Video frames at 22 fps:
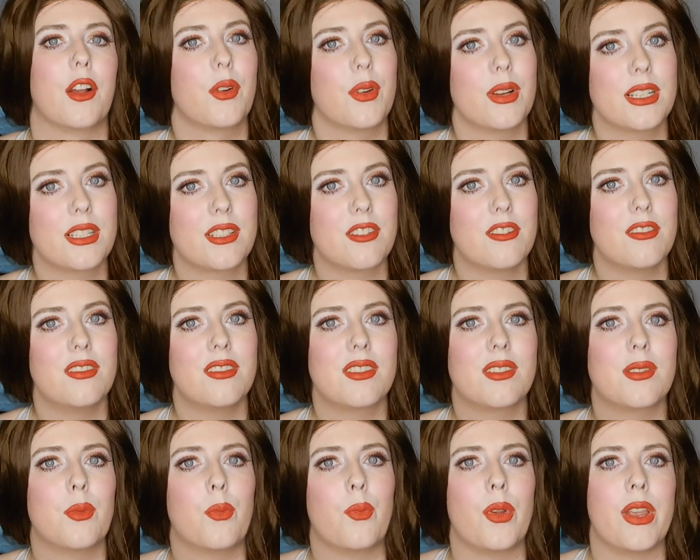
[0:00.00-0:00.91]

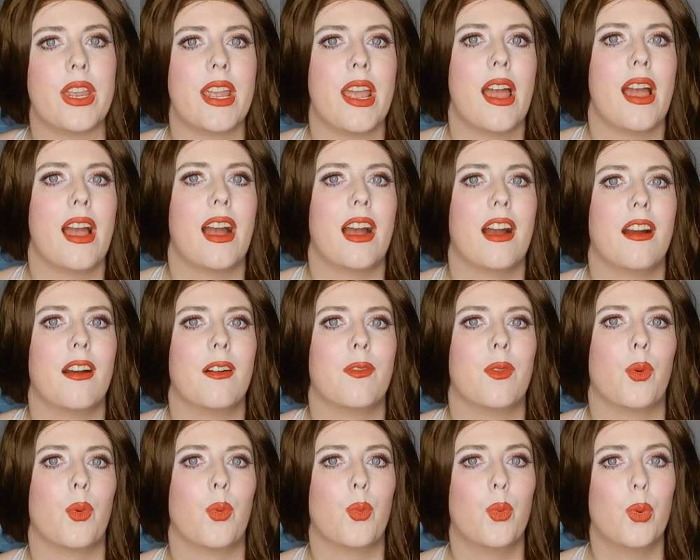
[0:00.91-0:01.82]
crystals, we
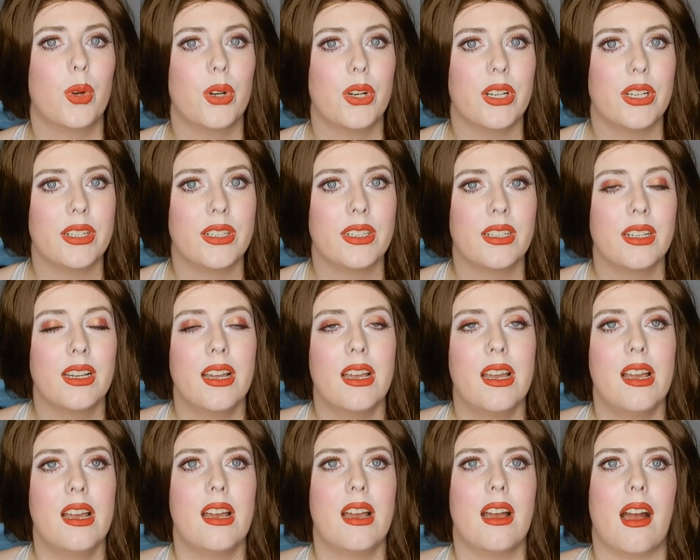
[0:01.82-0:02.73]
have wood.
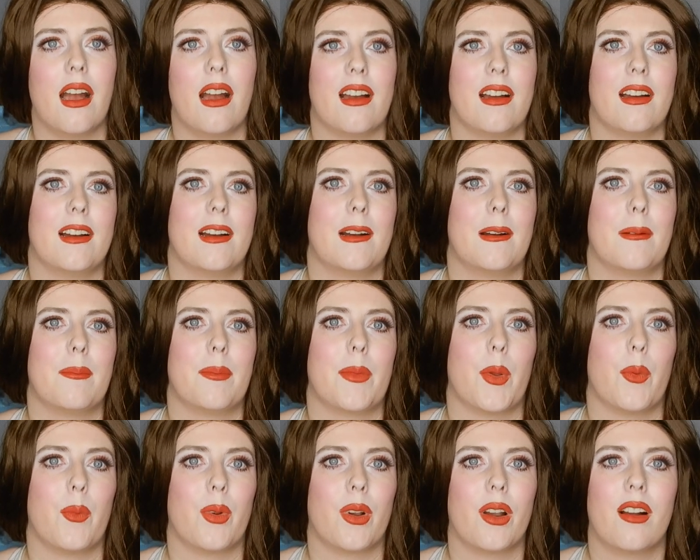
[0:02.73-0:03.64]

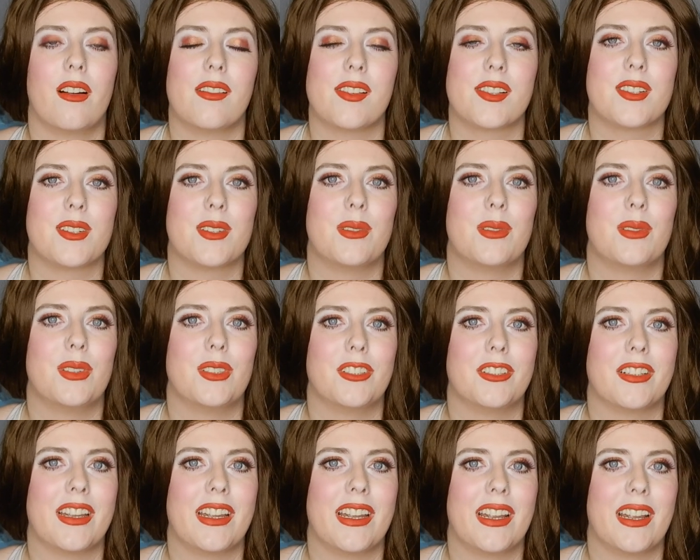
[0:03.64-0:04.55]
We're also
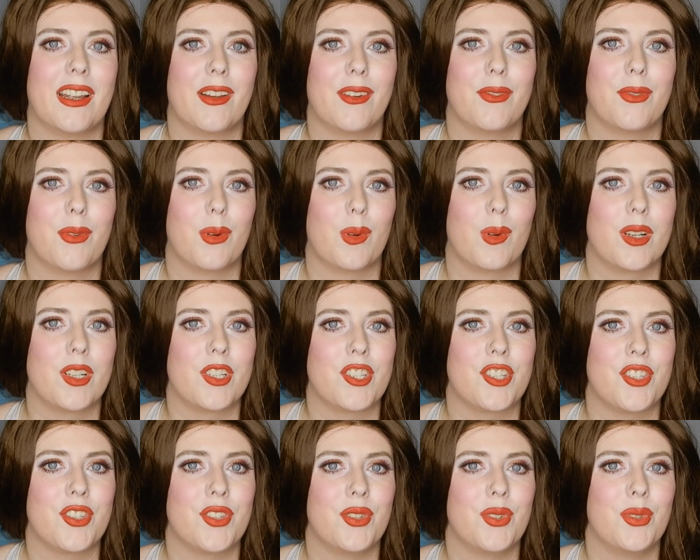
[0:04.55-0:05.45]
looking forward
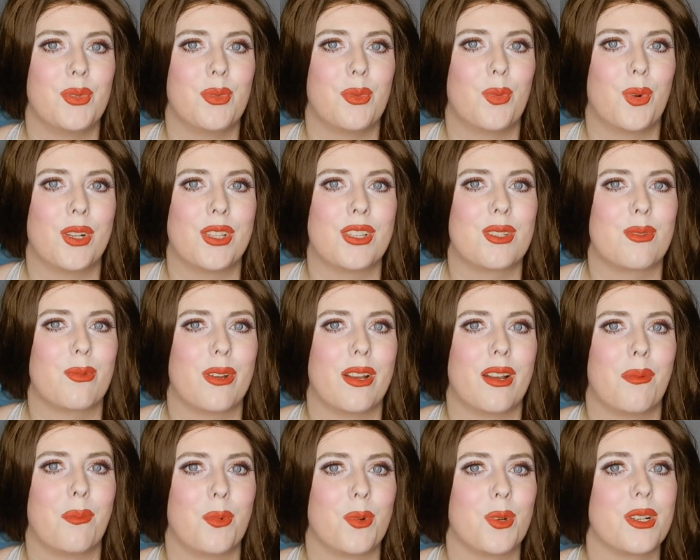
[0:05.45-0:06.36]
to, once
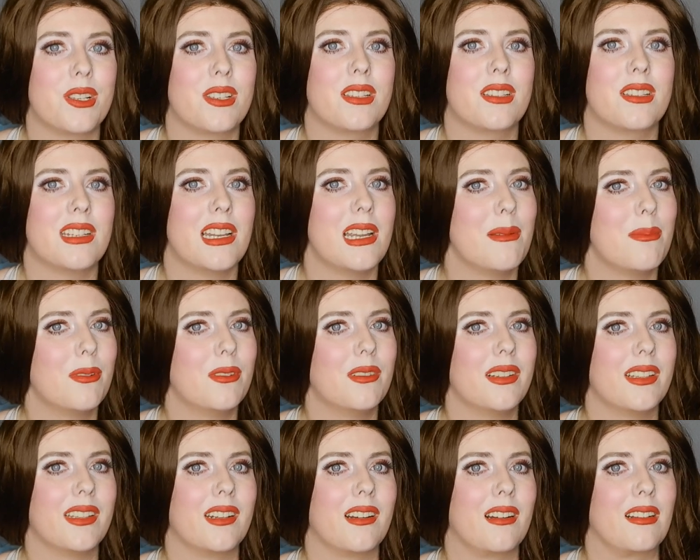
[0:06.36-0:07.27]
we are more
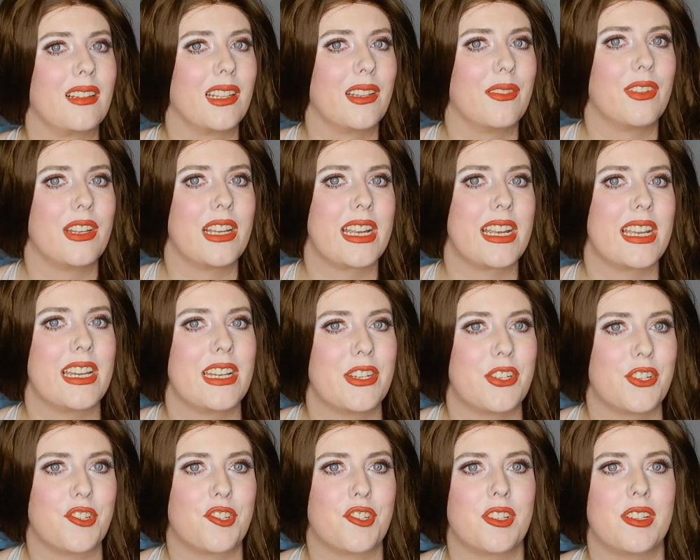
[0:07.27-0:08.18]
stable in our living
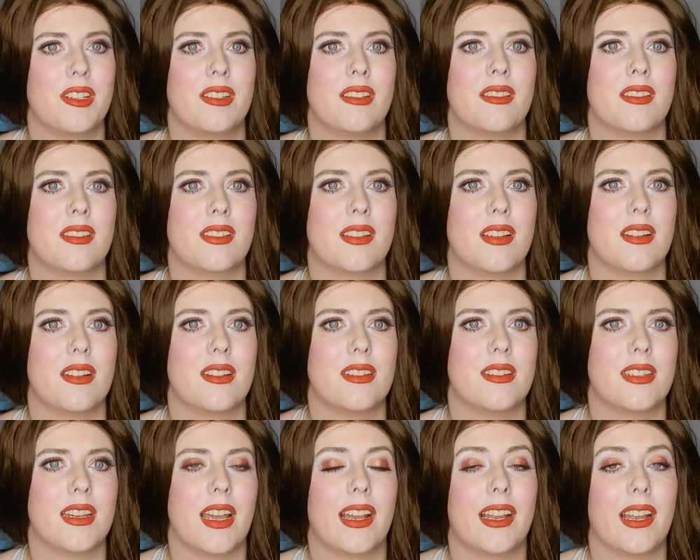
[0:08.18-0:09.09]
conditions,
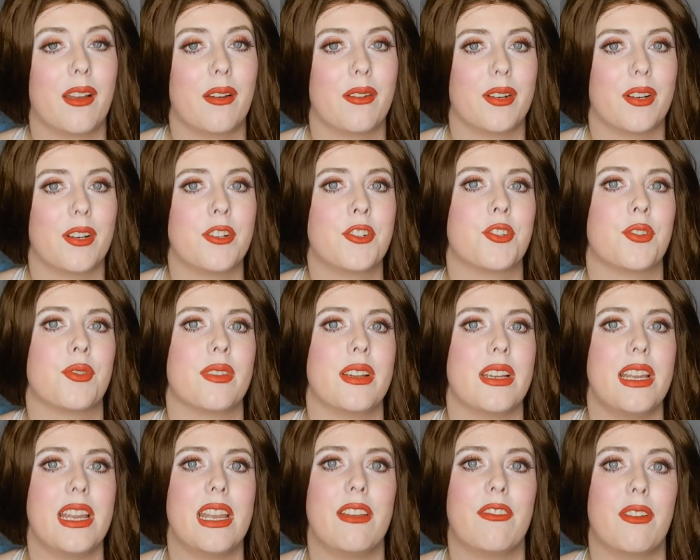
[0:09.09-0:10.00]
deck out our
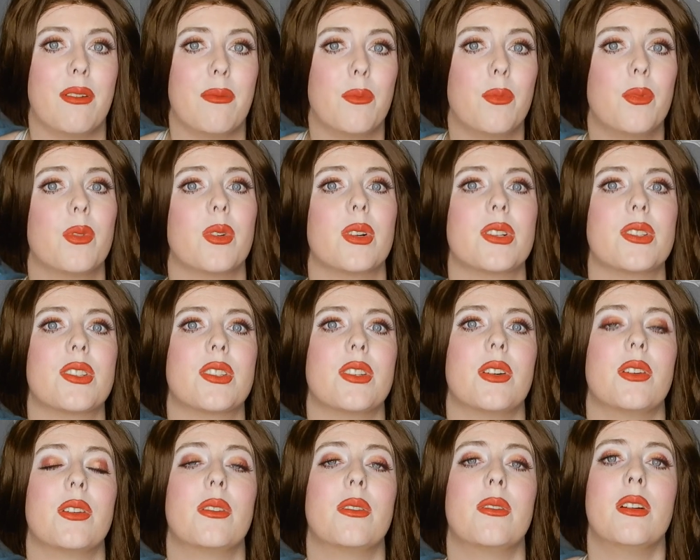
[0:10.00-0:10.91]
tree even more
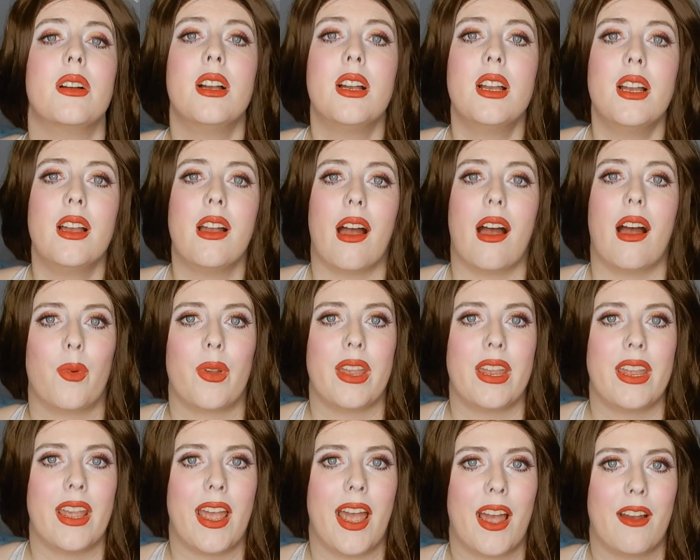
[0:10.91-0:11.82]
so.
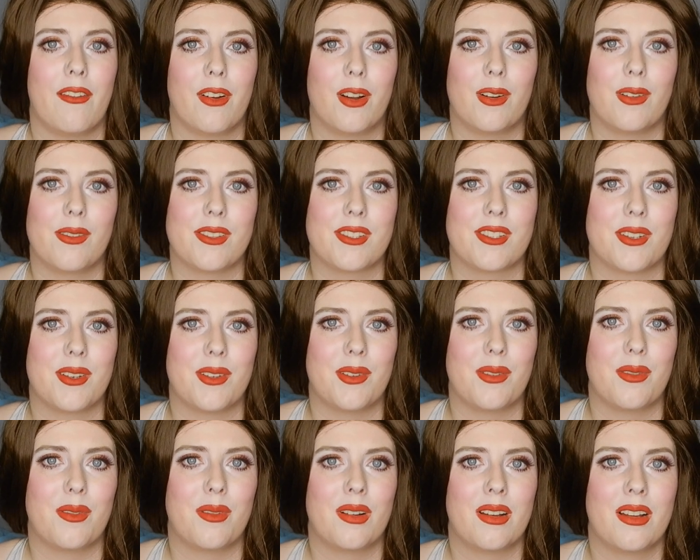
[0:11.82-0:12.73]
We have
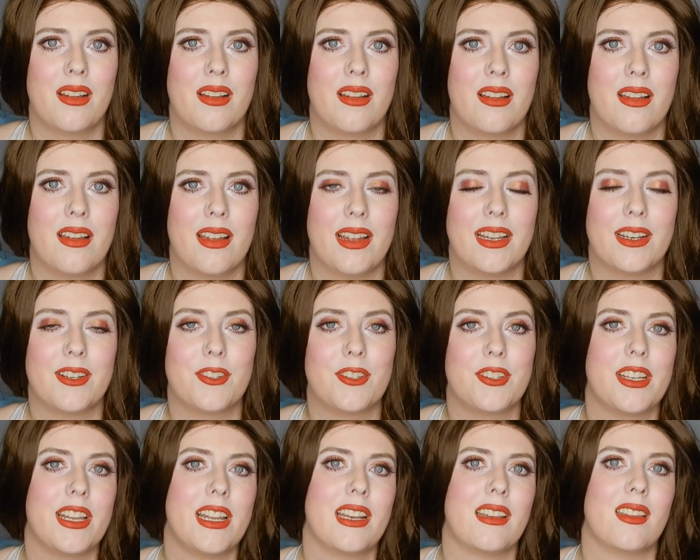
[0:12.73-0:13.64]
also
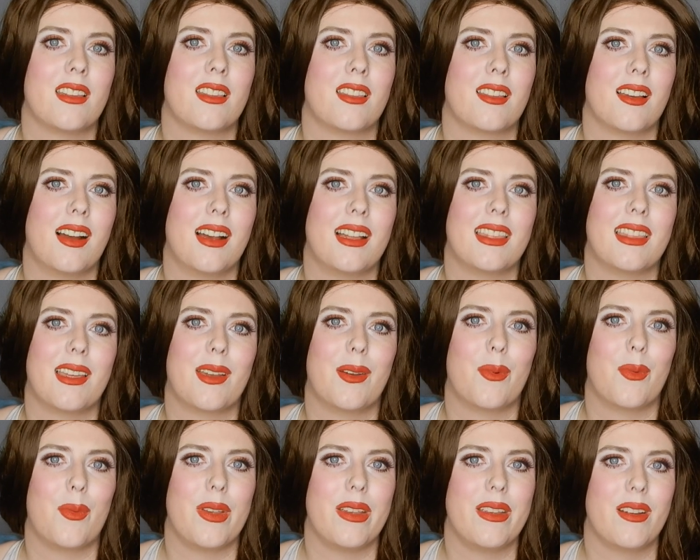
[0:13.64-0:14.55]
entertained the thought
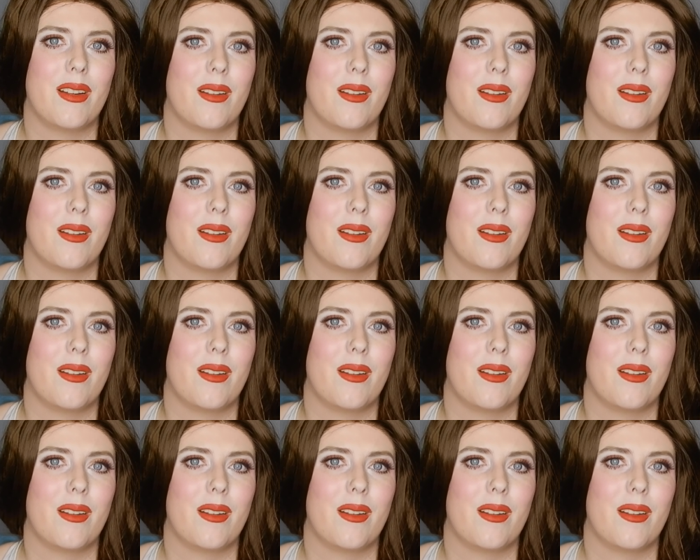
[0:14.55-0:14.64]
that